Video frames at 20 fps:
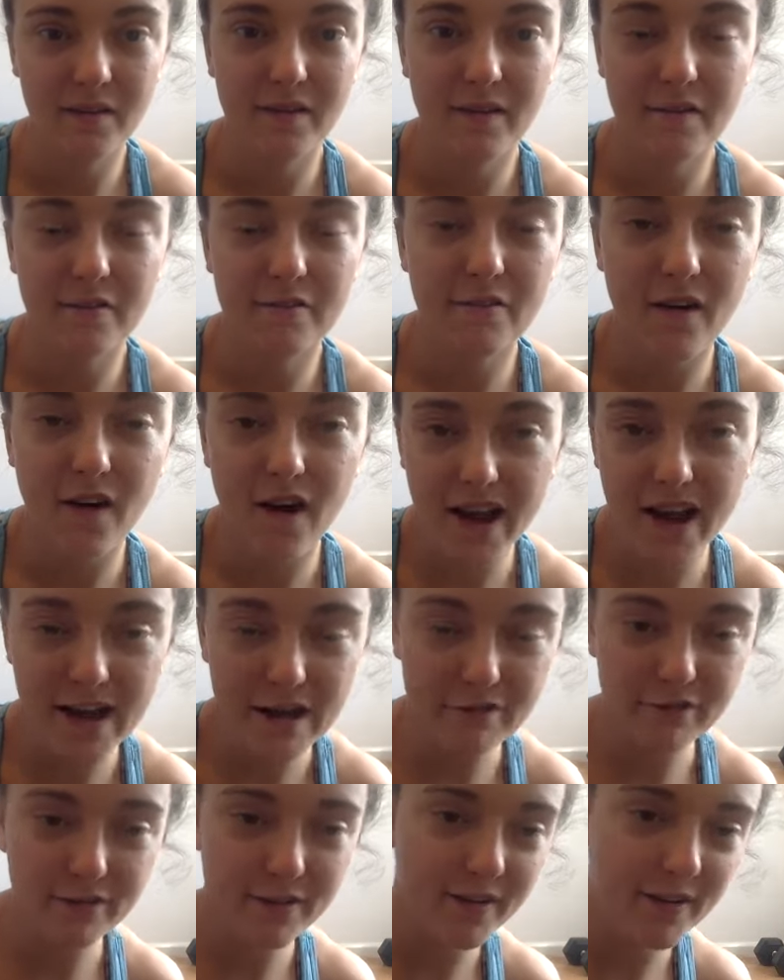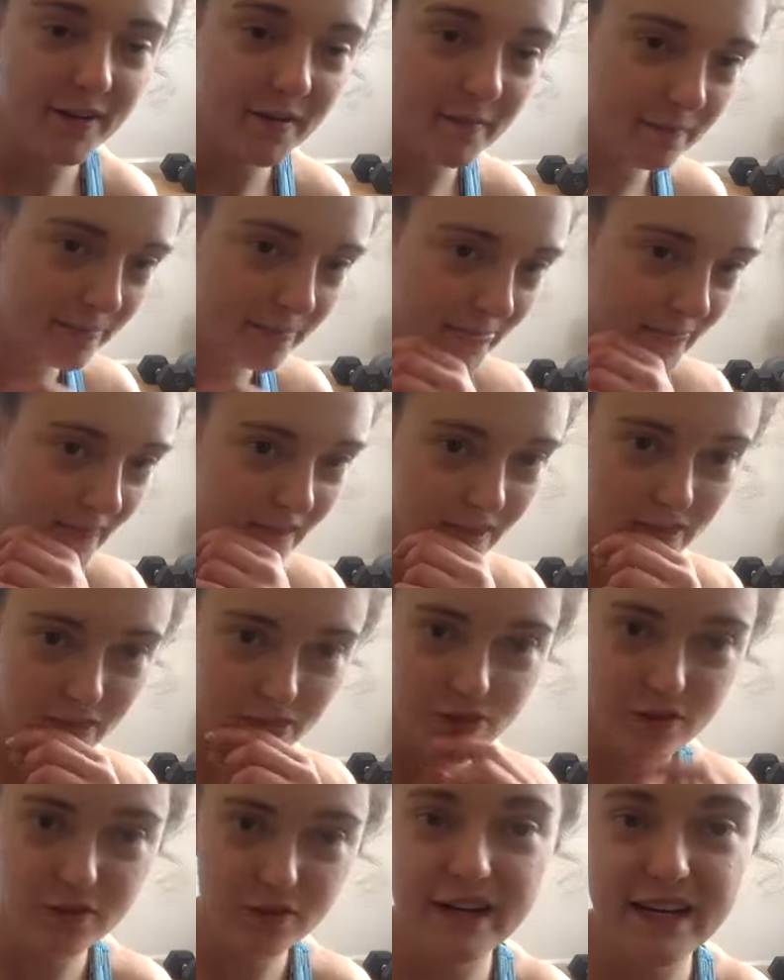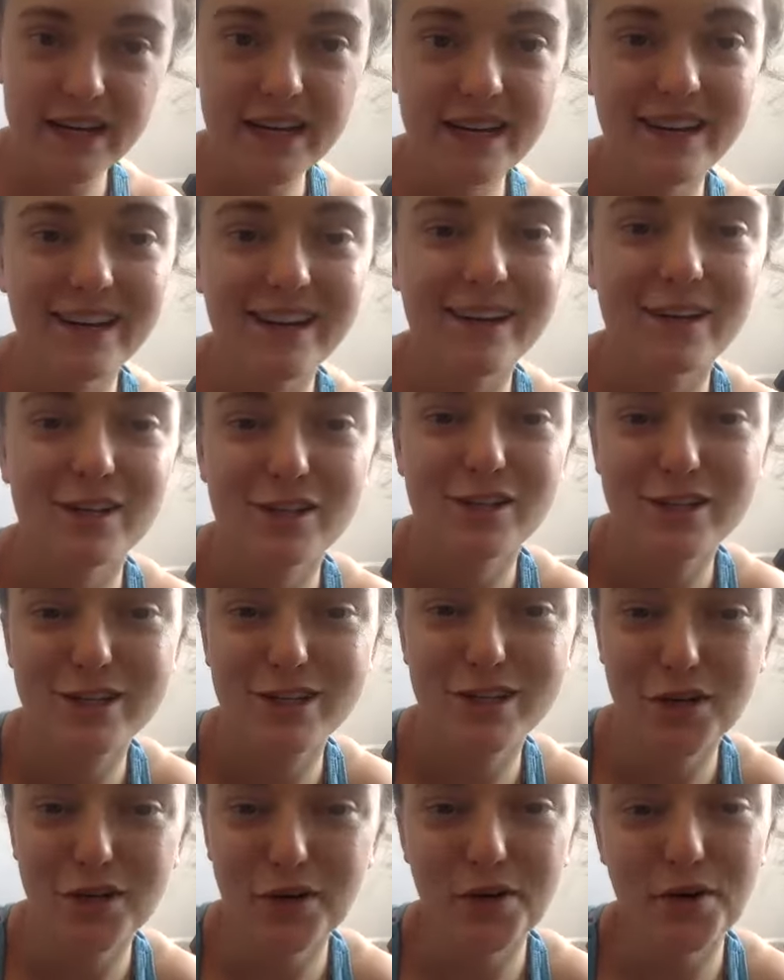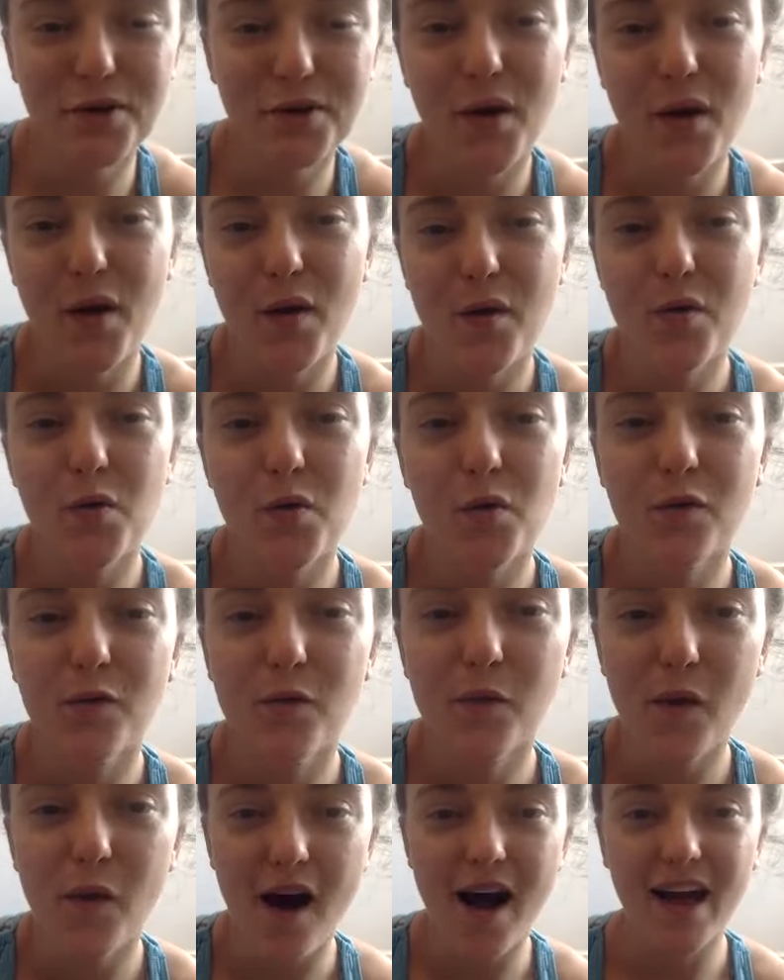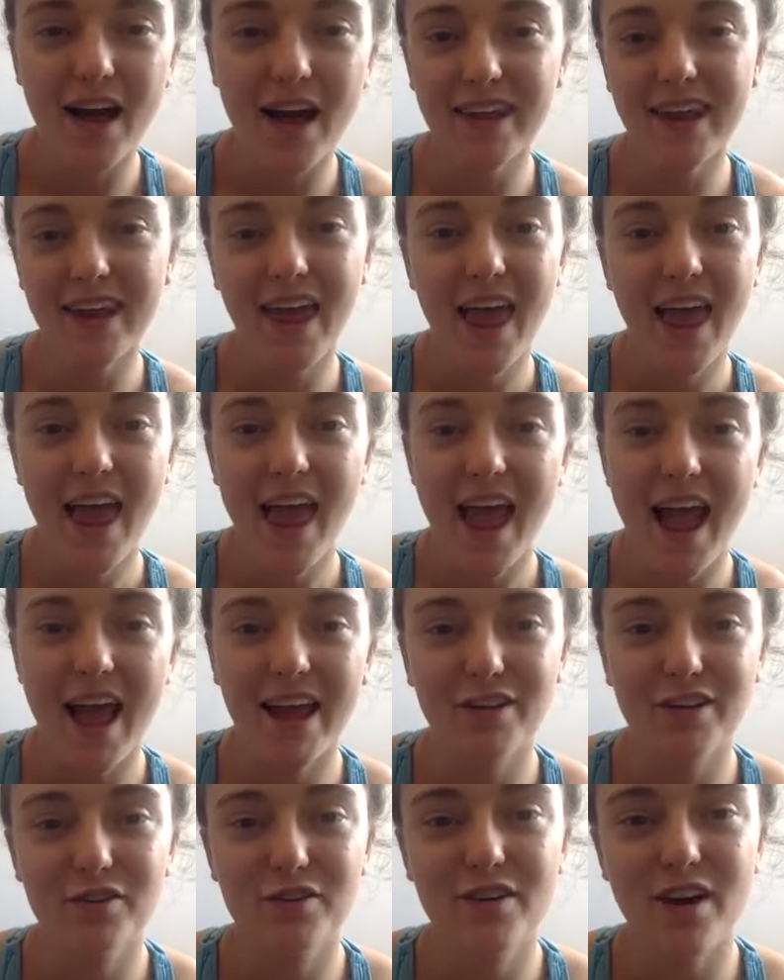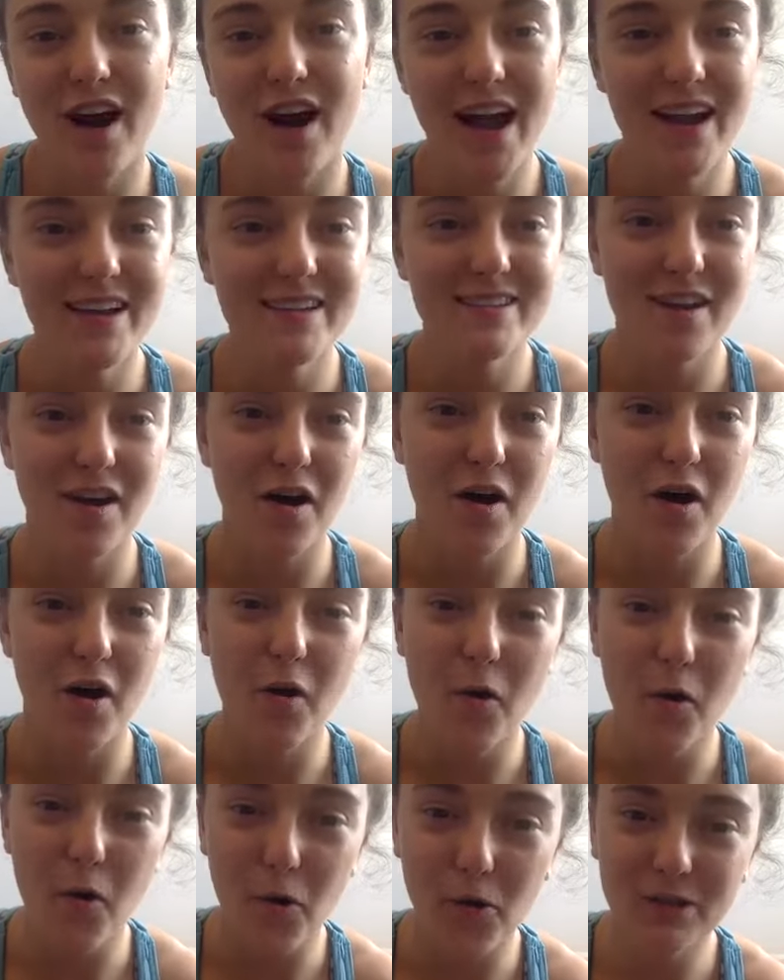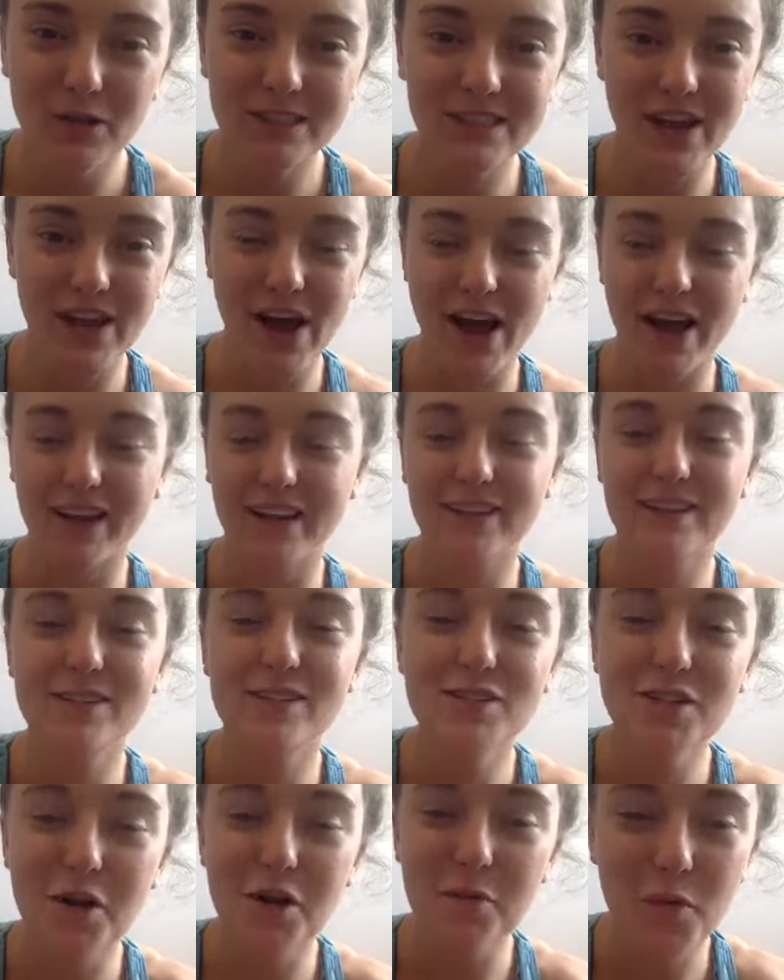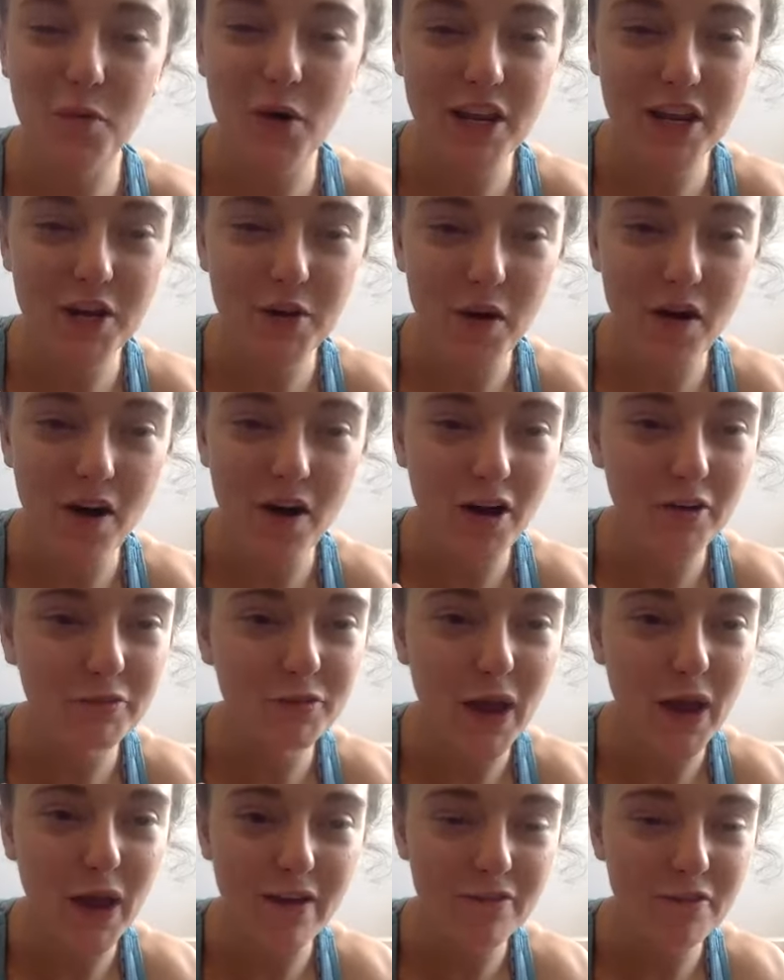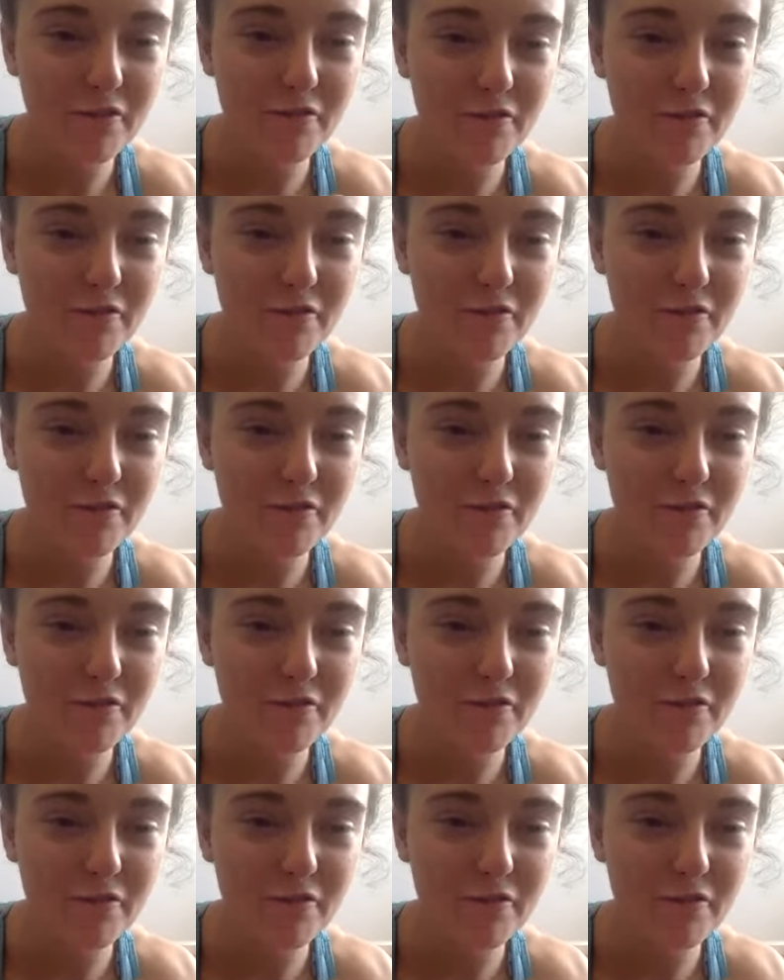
Five, three, two, one and you guys are all done. Stop where you are if you haven't